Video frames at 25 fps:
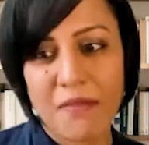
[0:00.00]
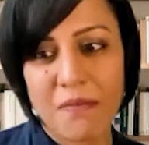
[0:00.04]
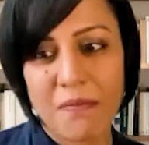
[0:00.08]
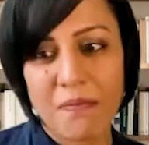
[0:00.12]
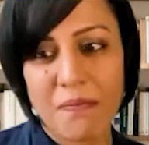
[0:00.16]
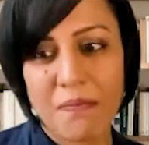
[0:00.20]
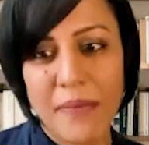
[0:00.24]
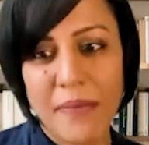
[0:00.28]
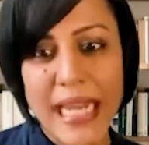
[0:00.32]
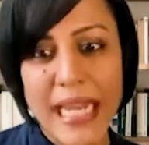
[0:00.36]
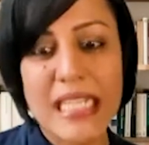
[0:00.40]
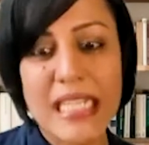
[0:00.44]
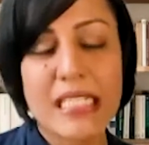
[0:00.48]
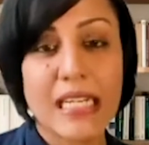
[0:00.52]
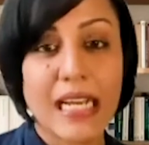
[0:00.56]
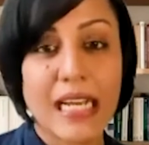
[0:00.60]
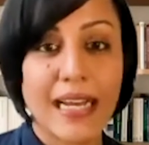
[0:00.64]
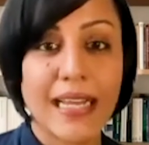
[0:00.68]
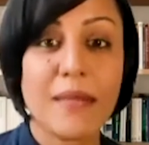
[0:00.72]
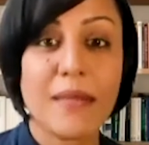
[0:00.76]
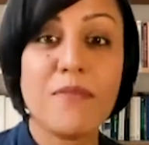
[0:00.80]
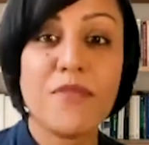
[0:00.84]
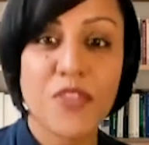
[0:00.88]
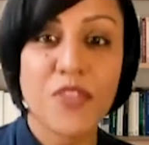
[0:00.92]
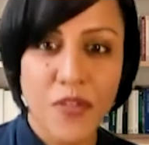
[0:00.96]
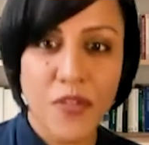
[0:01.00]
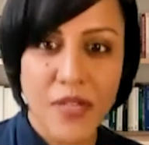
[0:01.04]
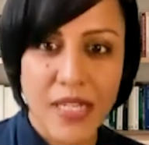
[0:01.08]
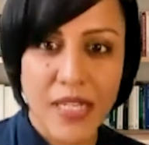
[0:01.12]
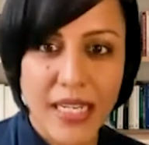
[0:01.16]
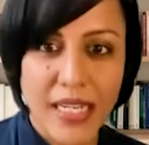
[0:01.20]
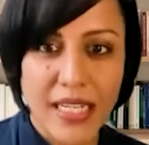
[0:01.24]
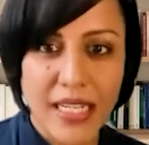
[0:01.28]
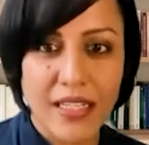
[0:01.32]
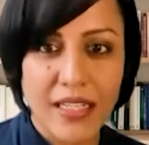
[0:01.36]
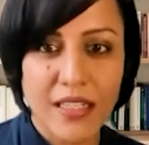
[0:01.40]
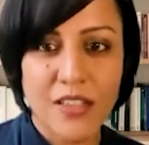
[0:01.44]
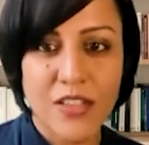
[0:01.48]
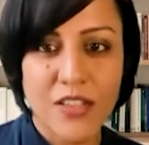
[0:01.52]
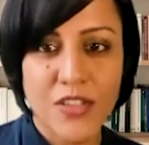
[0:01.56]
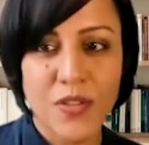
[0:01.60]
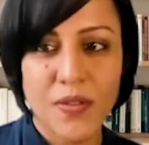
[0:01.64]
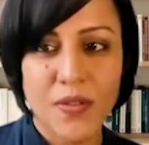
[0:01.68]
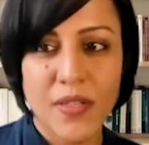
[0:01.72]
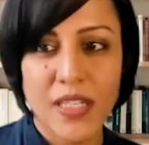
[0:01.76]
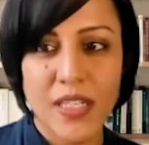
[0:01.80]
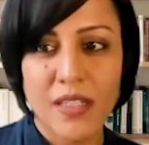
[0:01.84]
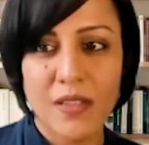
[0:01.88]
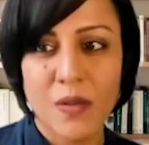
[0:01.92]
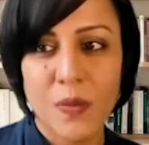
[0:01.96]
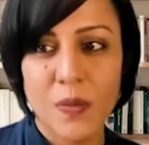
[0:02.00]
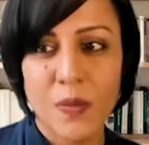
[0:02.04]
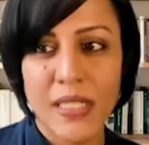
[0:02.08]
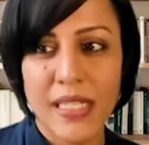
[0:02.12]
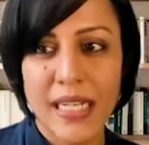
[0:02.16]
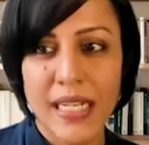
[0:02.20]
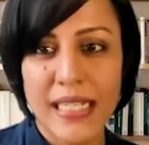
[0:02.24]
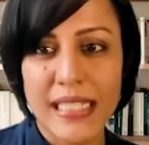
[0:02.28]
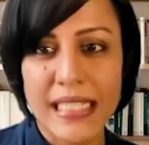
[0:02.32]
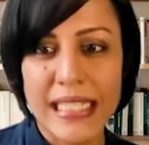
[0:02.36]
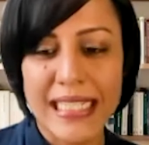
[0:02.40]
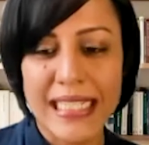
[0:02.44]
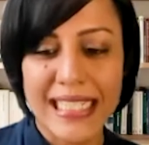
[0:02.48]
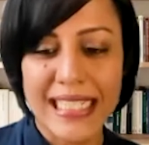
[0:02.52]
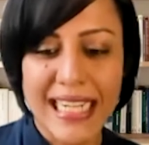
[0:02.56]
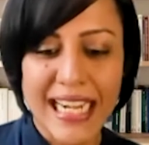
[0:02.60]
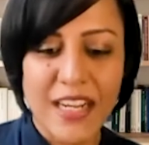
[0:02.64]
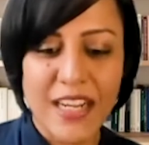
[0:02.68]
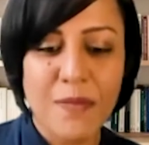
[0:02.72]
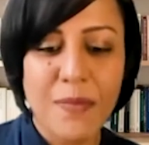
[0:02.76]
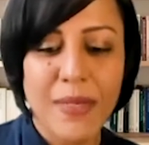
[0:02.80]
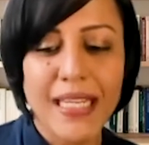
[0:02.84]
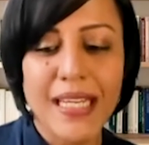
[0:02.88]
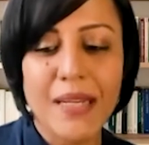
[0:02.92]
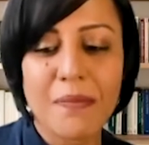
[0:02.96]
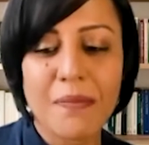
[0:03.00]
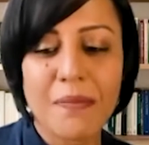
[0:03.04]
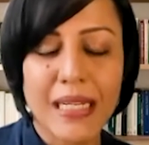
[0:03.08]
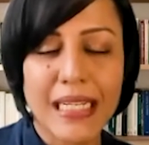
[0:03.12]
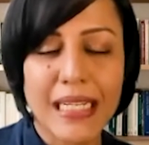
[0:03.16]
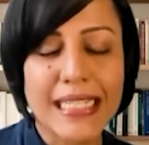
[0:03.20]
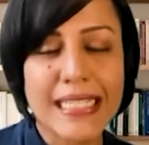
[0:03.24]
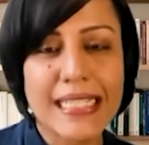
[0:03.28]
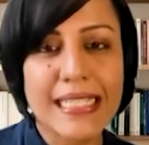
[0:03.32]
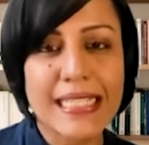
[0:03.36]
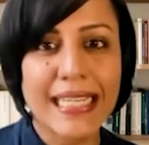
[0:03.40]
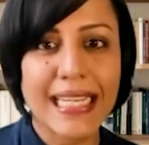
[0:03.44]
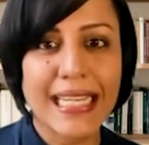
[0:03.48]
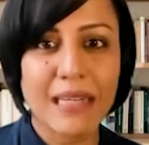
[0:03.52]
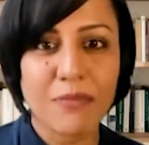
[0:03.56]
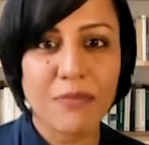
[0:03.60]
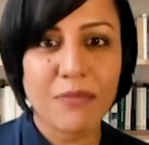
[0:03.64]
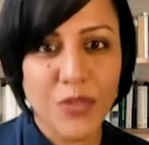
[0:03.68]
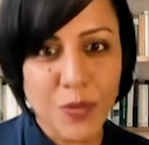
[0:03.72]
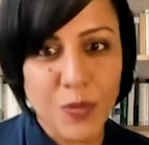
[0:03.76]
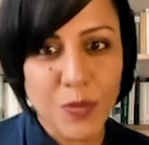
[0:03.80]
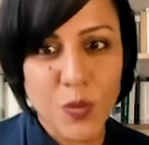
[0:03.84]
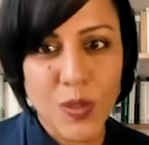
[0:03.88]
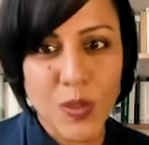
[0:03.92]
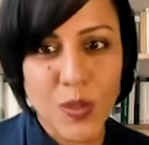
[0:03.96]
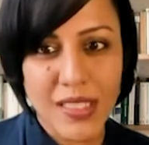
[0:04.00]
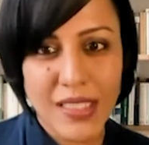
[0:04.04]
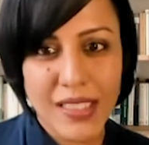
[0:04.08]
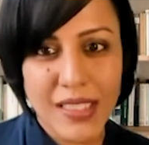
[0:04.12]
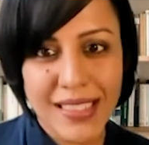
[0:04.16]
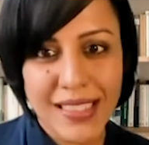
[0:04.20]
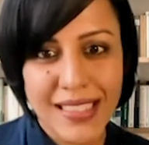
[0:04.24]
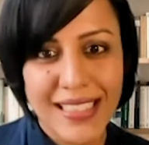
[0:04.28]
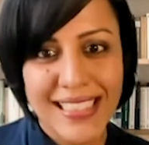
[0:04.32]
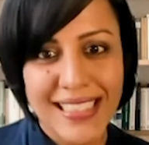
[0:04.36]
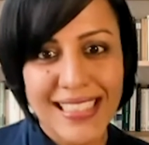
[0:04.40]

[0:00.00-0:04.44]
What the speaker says: made time for reading during COVID-19. It kind of became my escape from work,